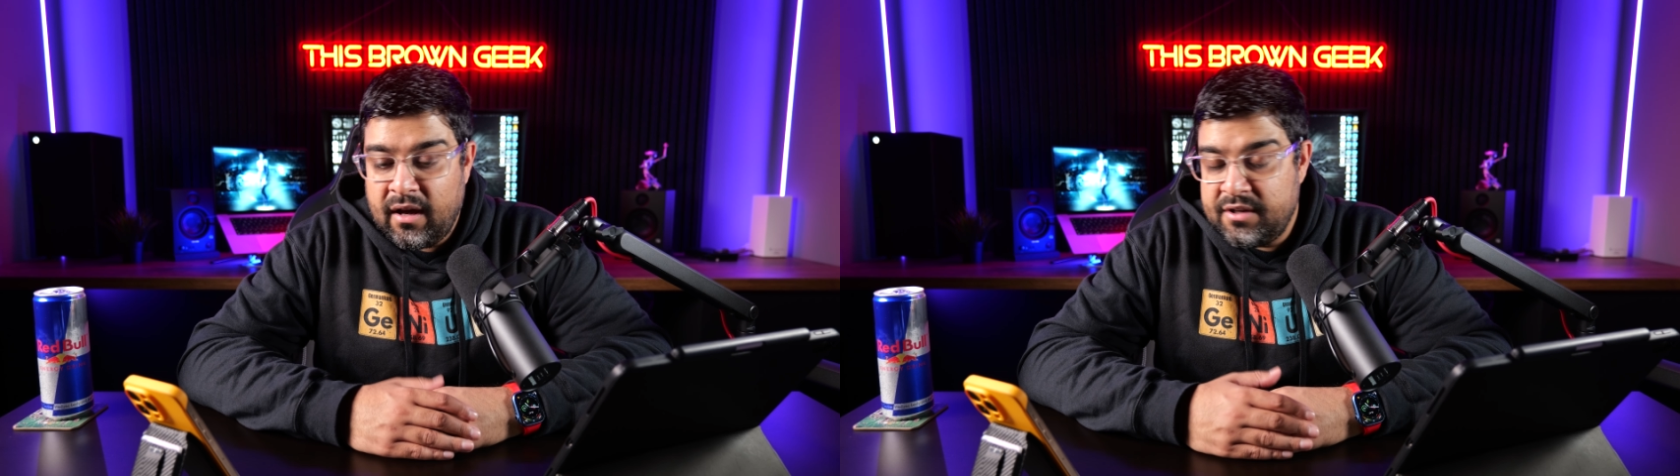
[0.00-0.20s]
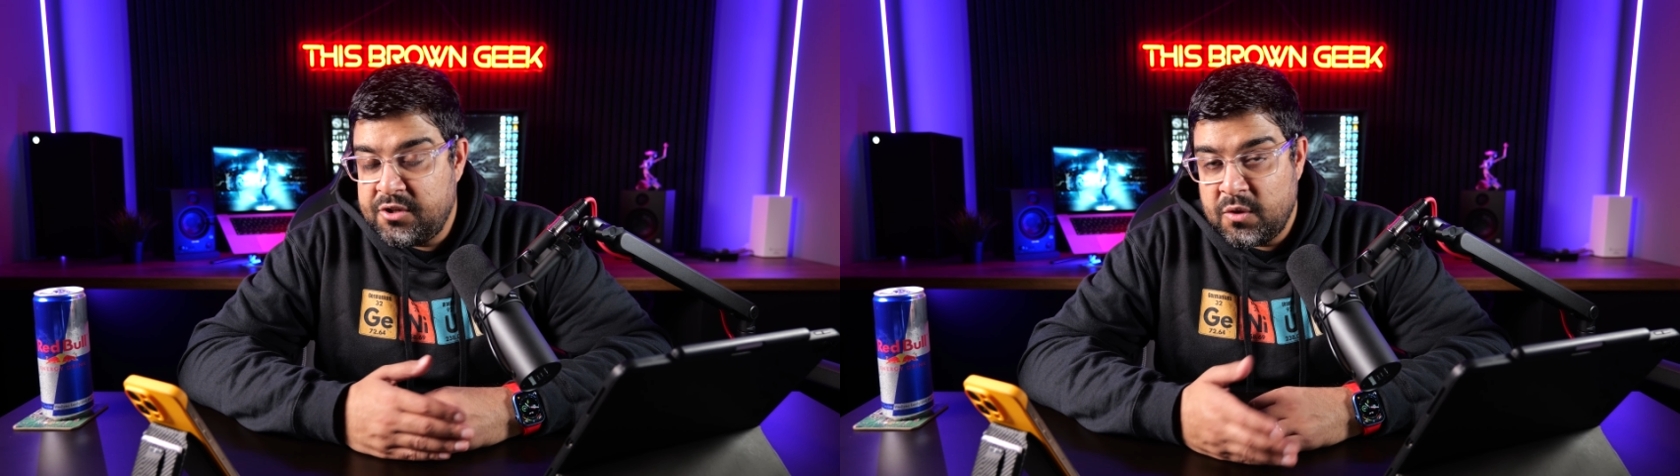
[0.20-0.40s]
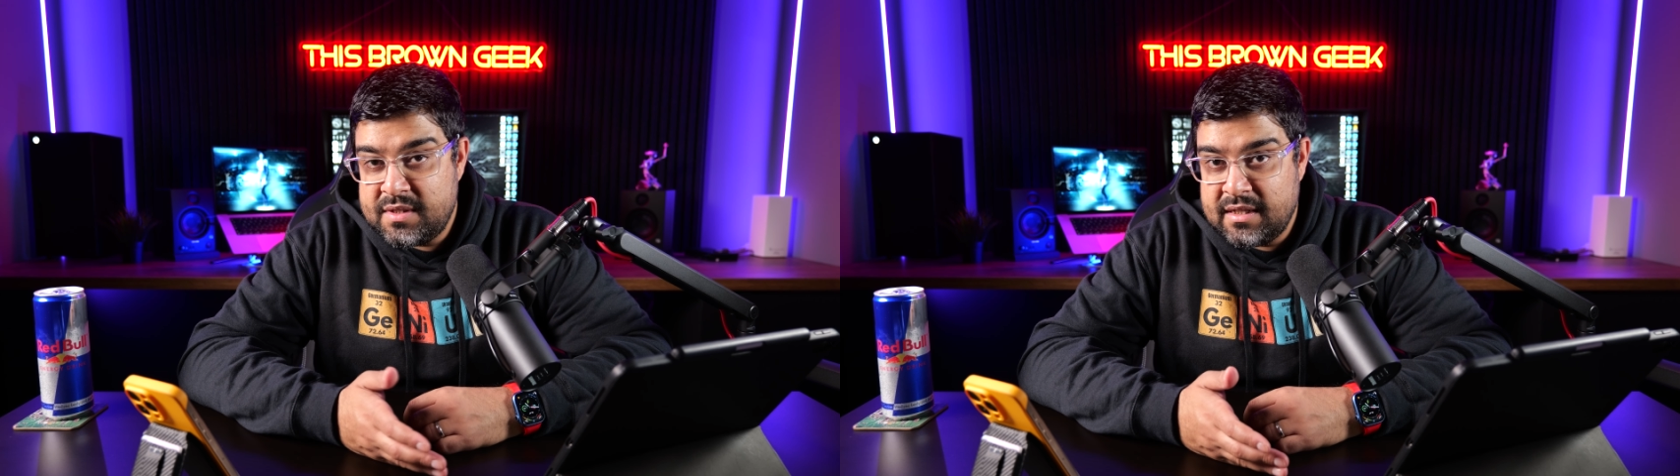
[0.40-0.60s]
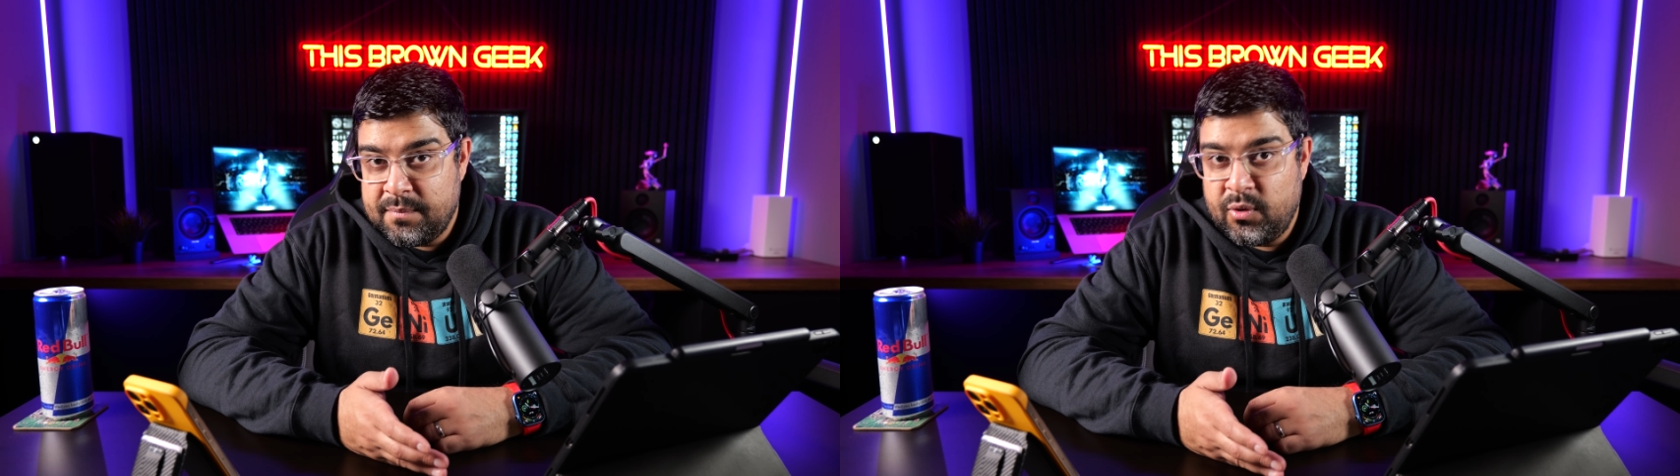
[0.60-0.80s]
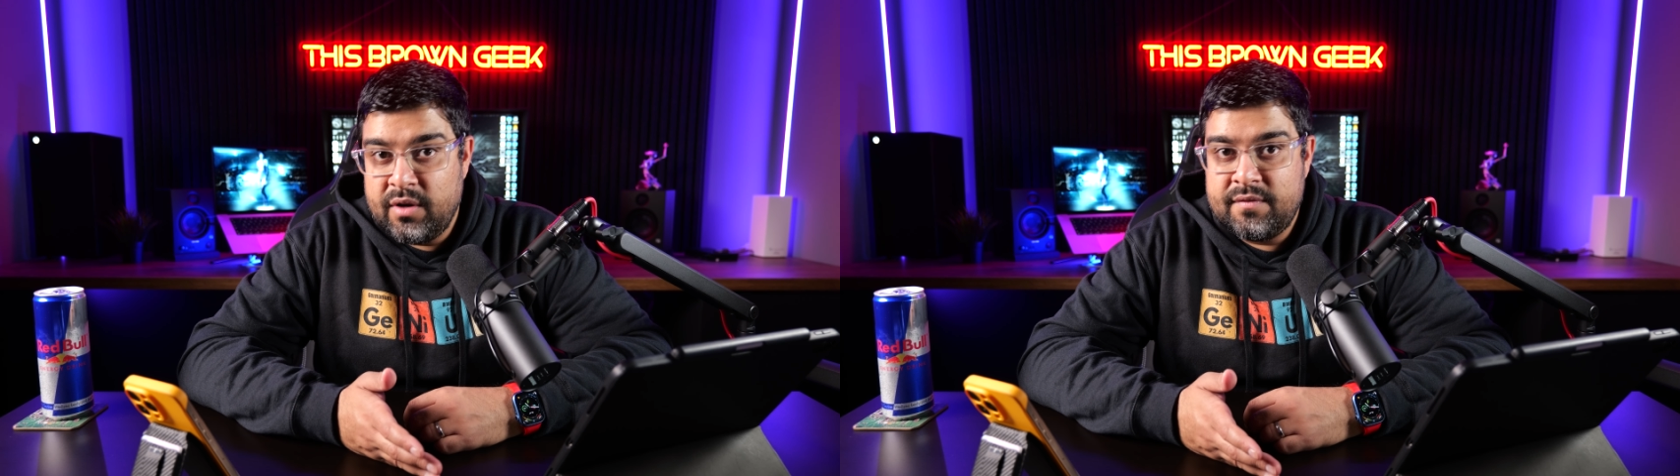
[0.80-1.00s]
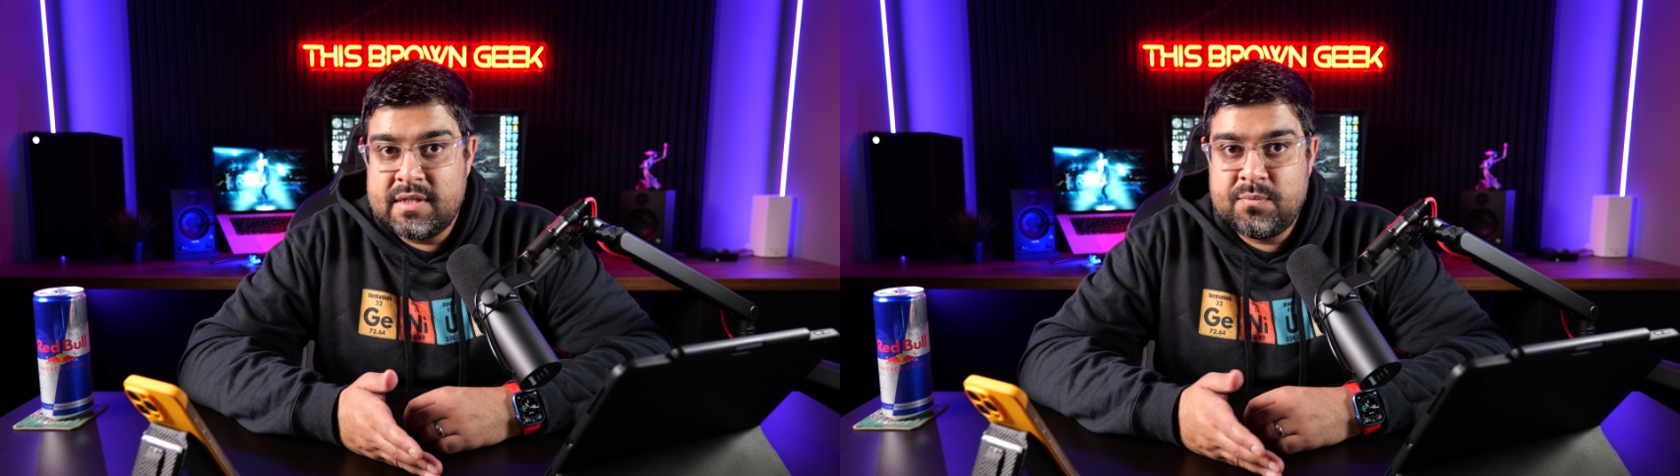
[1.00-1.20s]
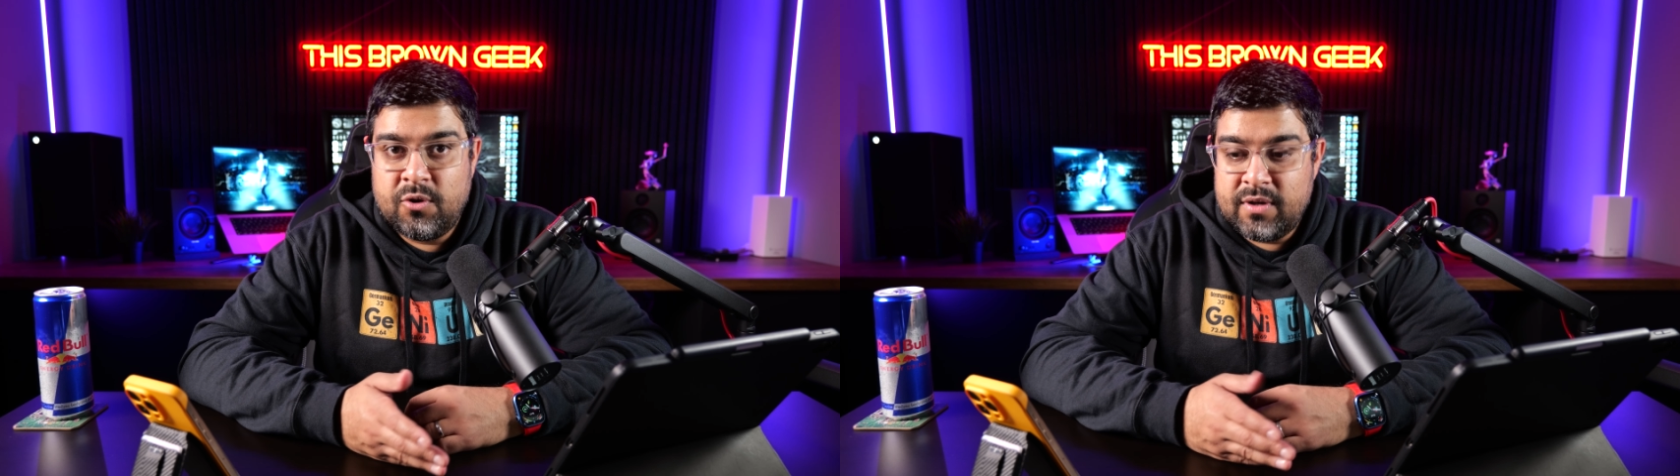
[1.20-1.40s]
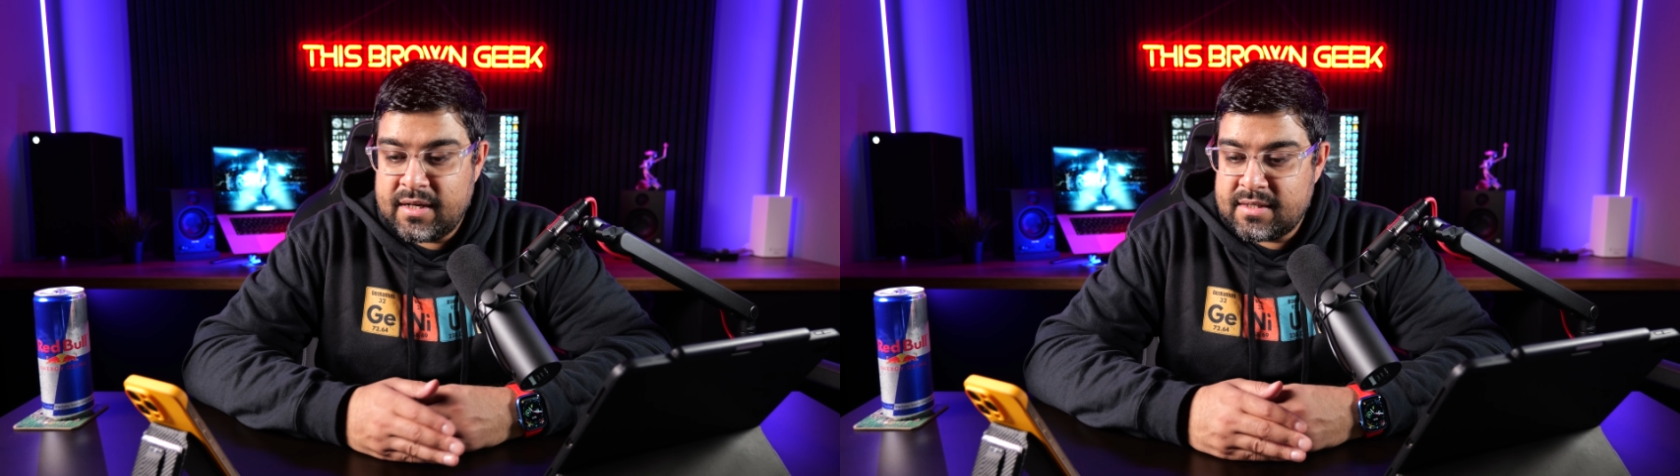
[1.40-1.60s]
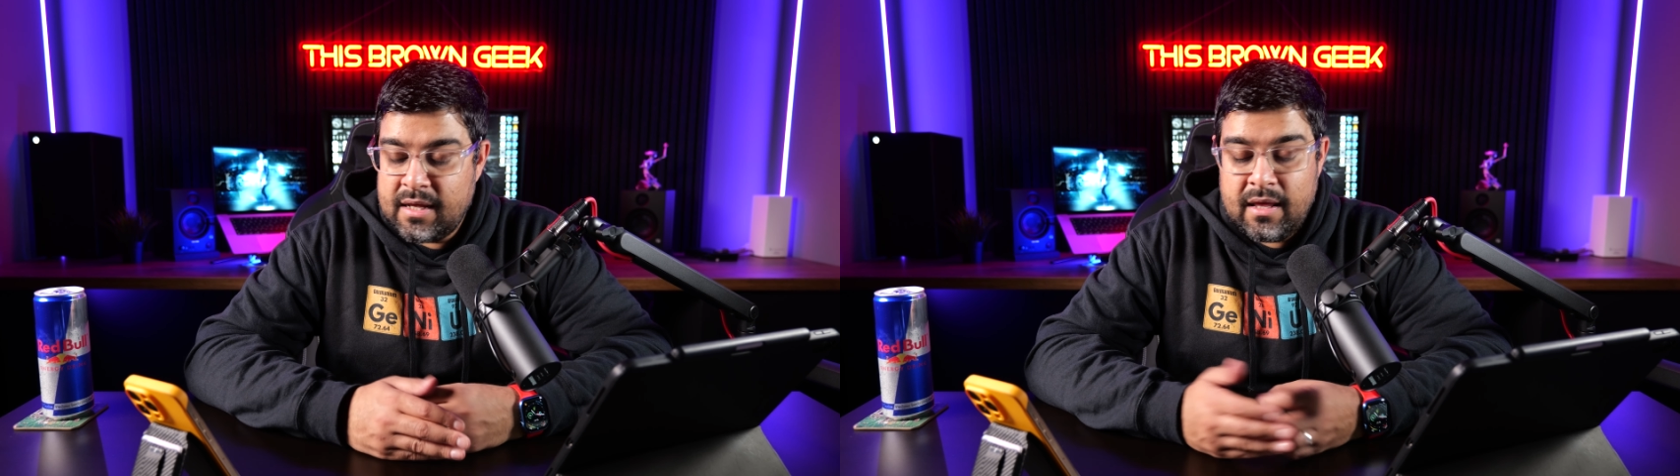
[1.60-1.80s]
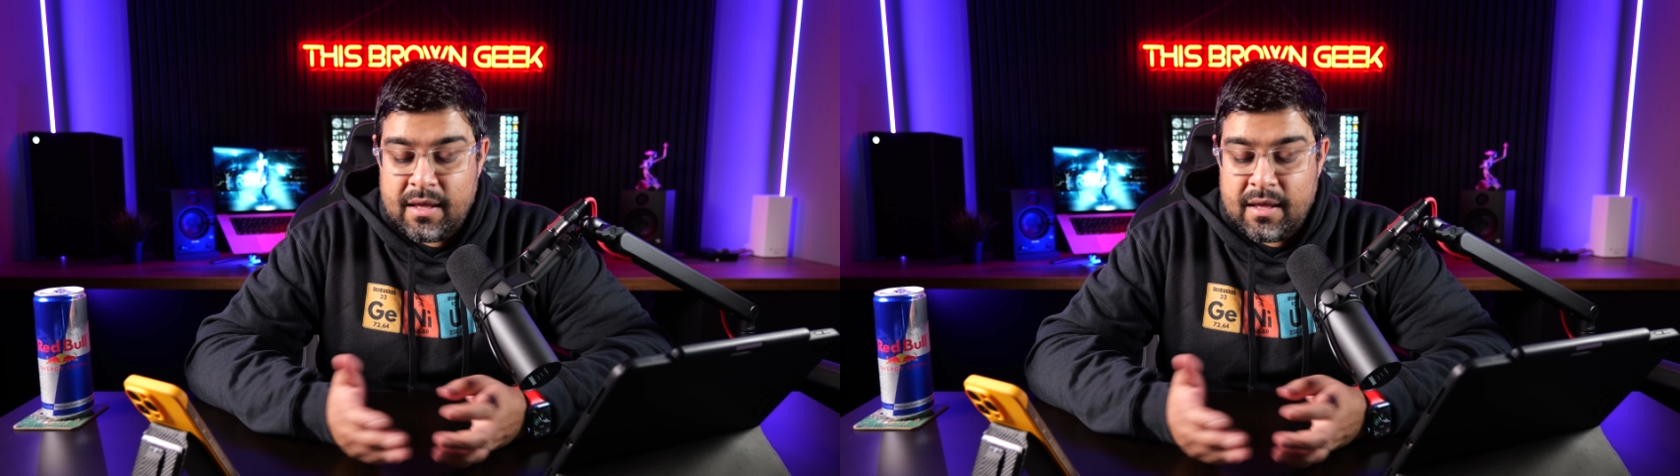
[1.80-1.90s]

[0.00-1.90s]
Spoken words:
I don't see the point of this product.